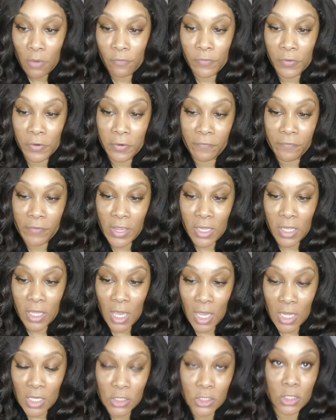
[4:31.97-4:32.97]
For a
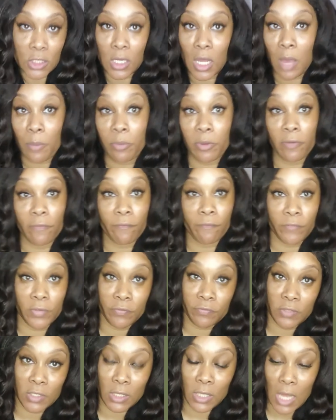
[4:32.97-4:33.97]
vacation, I put
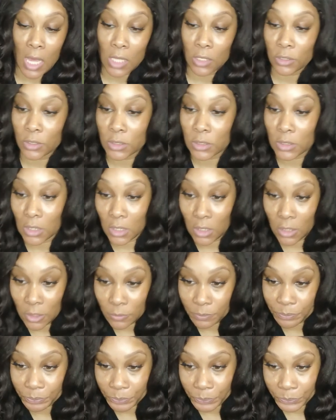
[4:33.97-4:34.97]
$50
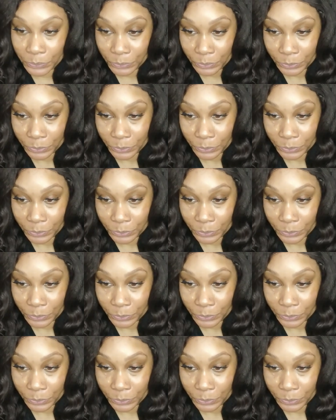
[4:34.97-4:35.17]
up